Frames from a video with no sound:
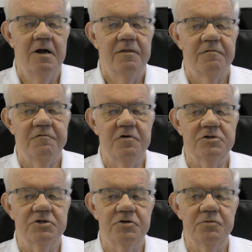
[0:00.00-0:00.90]
The
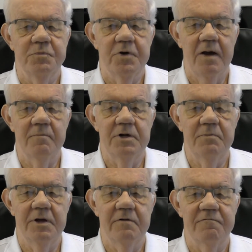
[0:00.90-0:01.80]
first 2 primary
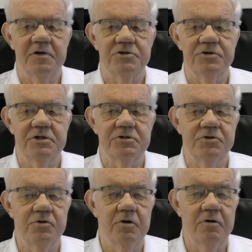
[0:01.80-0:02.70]
beneficiaries
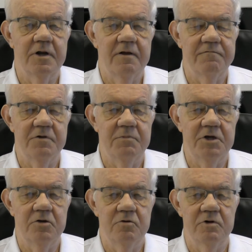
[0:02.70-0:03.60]
do not have to be
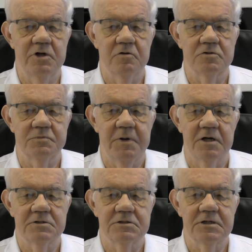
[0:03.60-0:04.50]
you and your
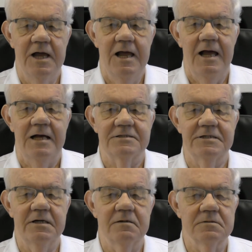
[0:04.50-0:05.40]
spouse. A
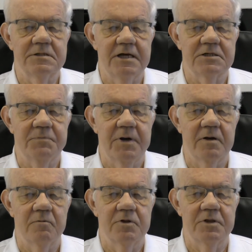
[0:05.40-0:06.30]
single
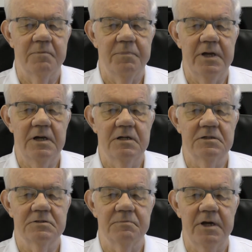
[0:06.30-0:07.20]
taxpayer with
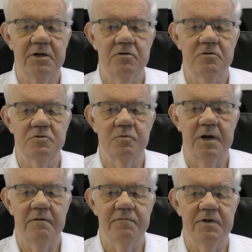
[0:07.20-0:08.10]
dependents may use
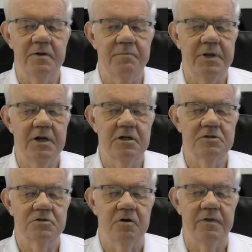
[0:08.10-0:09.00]
one of the
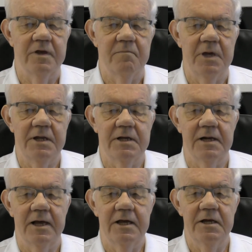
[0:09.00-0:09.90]
dependents on their
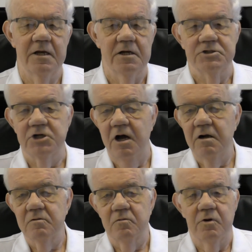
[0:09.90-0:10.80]
medical aid, a
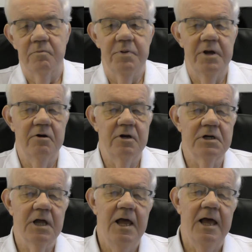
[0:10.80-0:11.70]
child or a
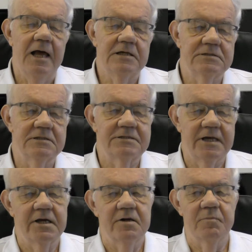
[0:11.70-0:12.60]
parent, as the
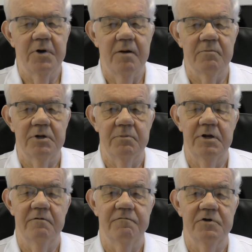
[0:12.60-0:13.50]
second primary
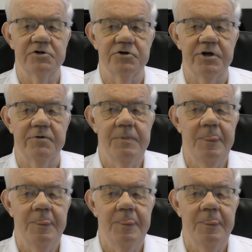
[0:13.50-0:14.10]
beneficiary.